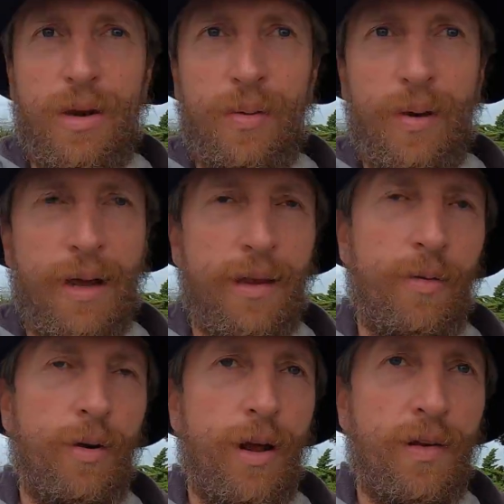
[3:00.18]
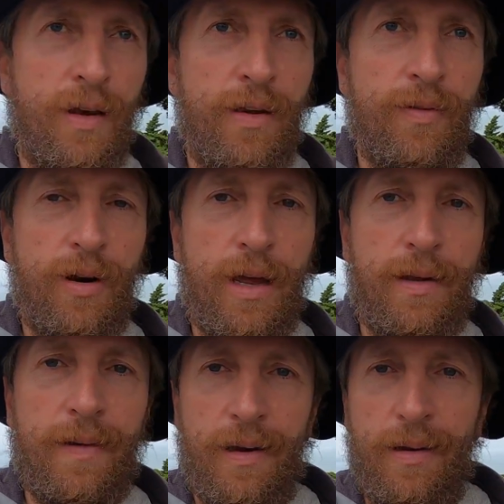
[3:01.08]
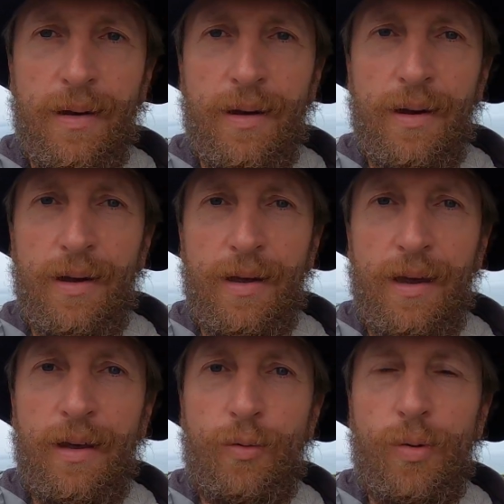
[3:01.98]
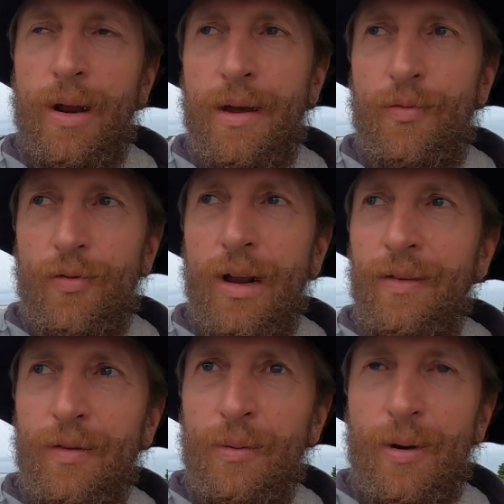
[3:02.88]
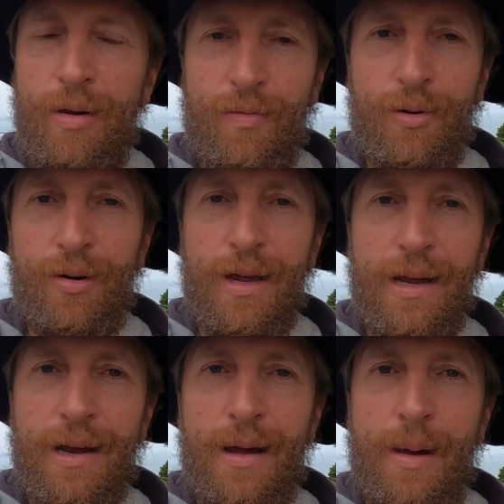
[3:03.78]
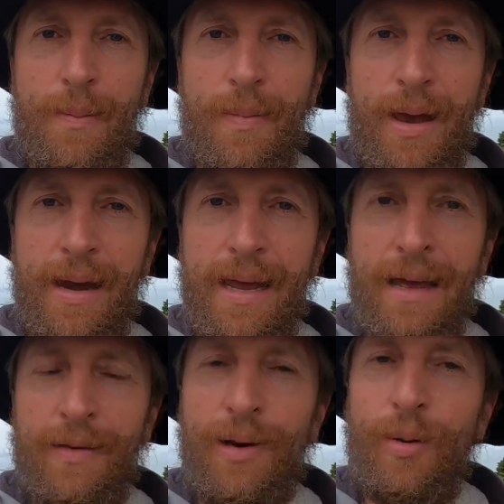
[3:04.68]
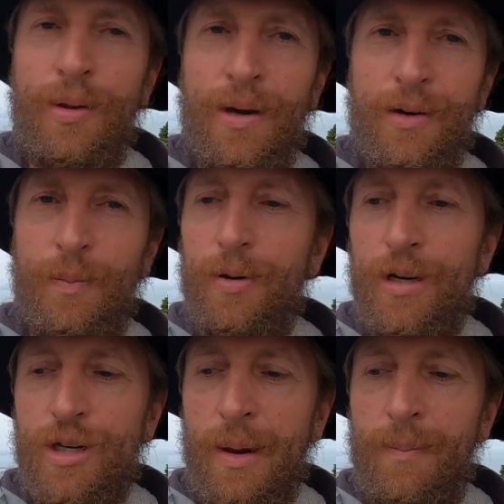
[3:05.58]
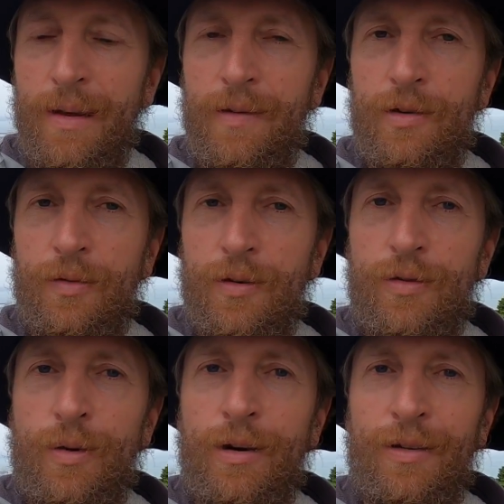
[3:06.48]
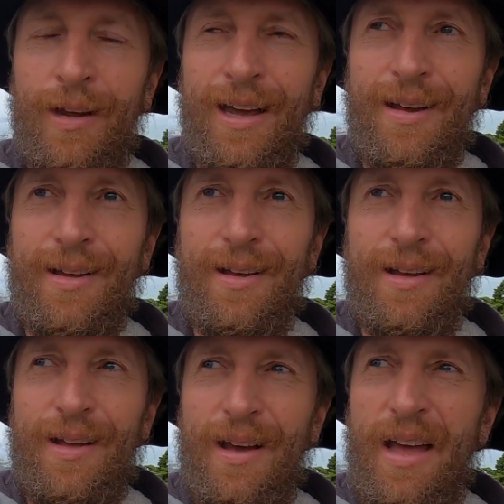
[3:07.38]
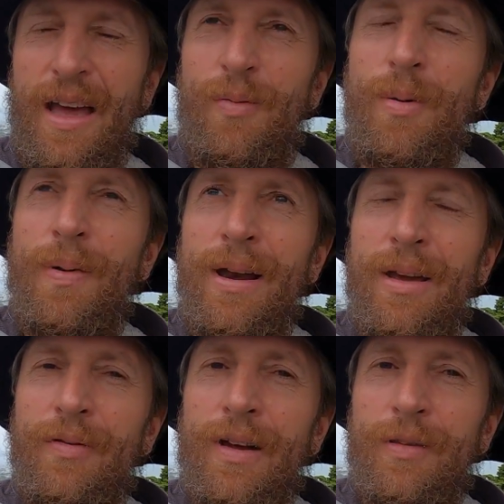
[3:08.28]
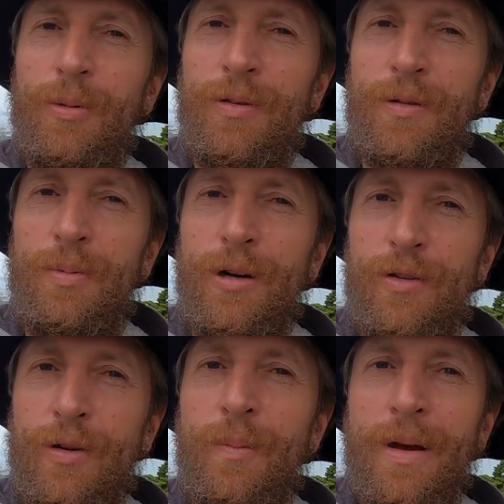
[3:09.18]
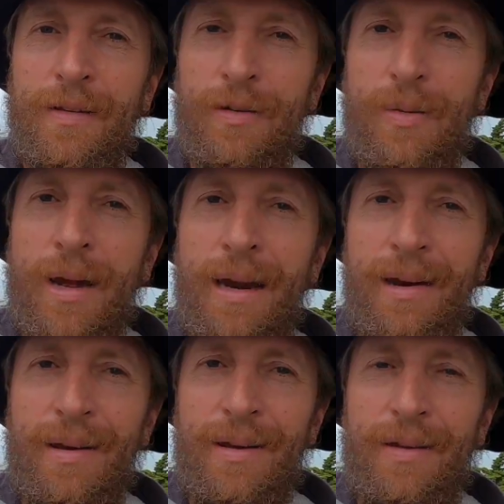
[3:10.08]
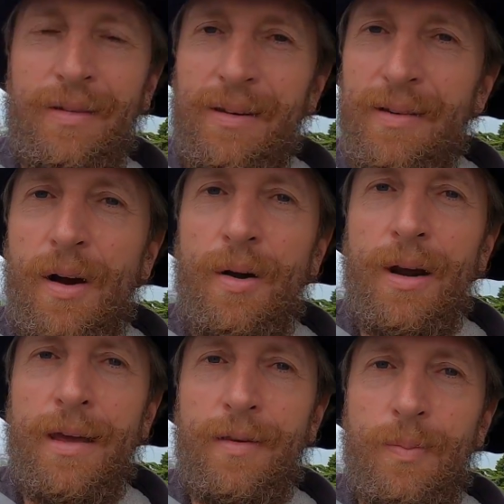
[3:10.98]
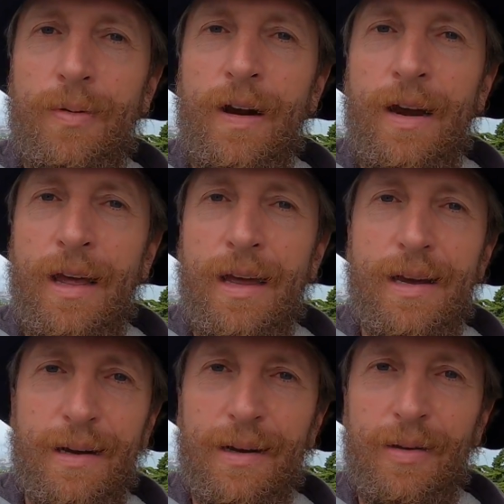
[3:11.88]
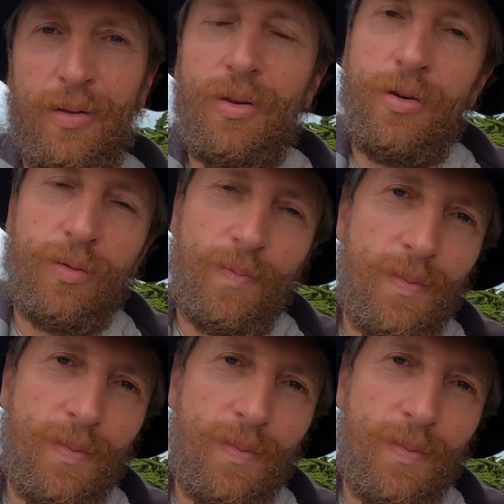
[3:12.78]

you know like they were not even like the Israel like friends or whatever like um and he had to go there and preach that message of destruction like everybody of us wants to preach a good message right so it's hard like to bring like the